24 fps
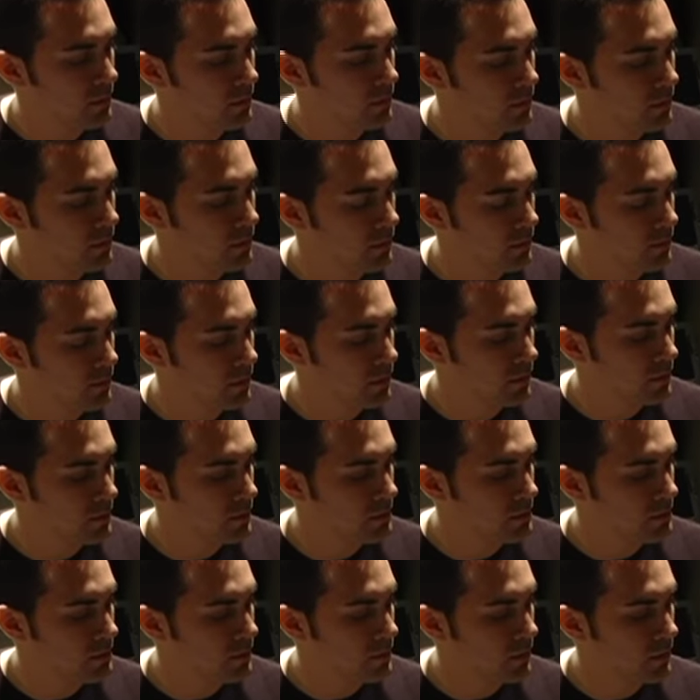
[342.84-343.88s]
you know, your
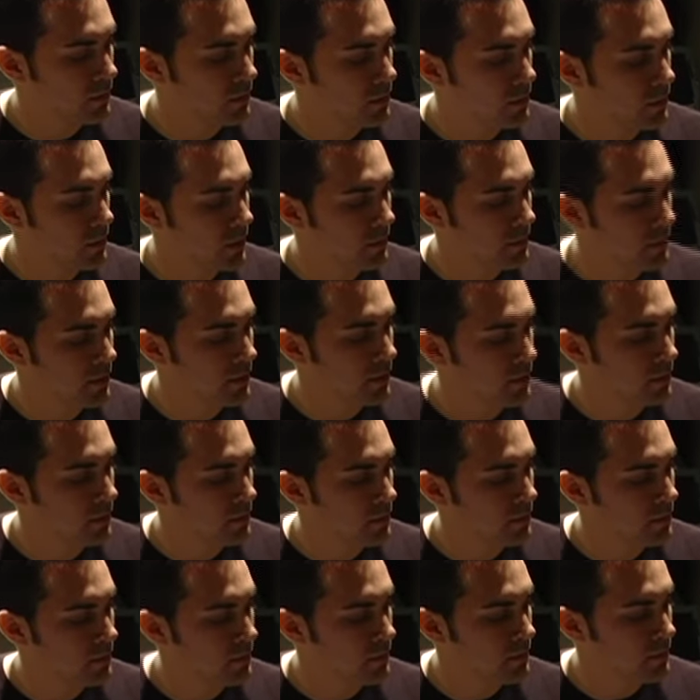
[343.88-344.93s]
fingers aren't cooperating
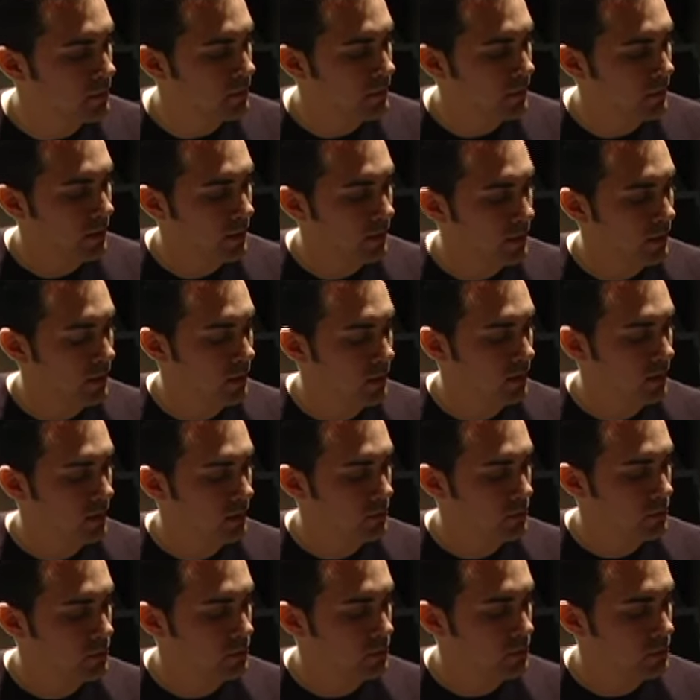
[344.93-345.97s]
with you,
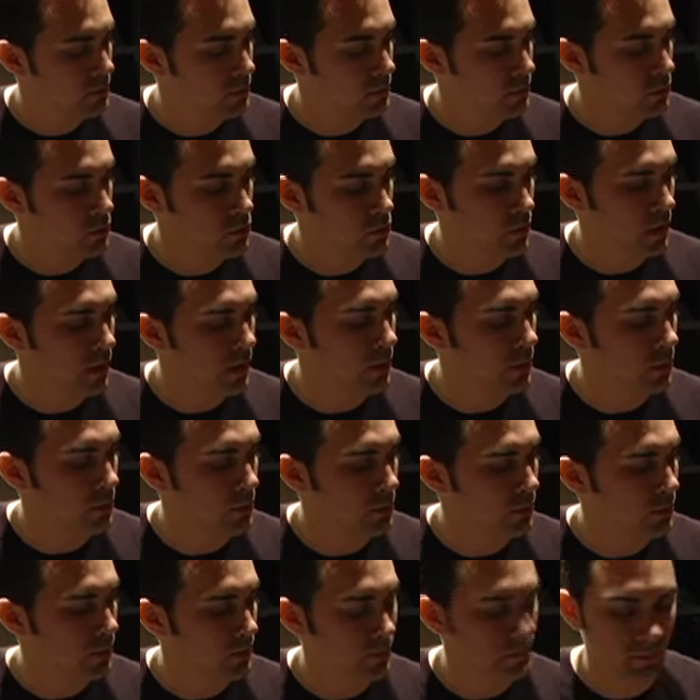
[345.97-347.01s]
just try to
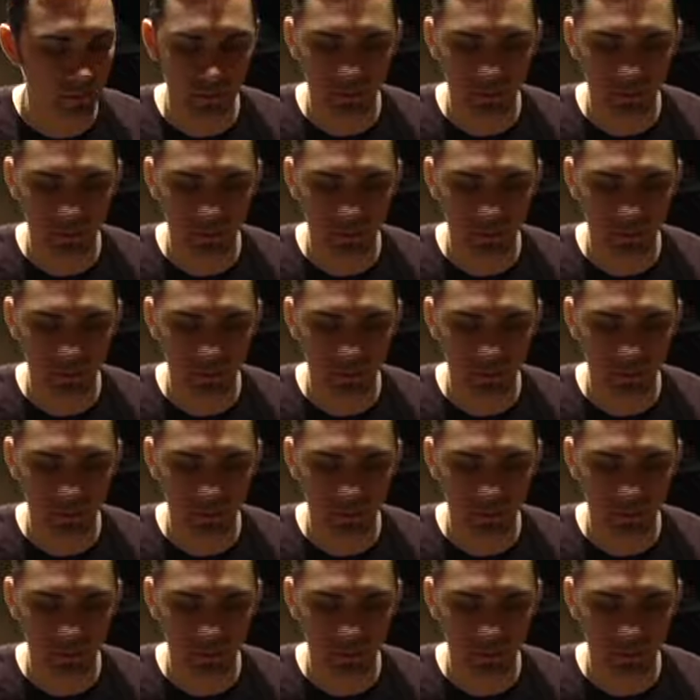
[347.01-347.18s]
hold it.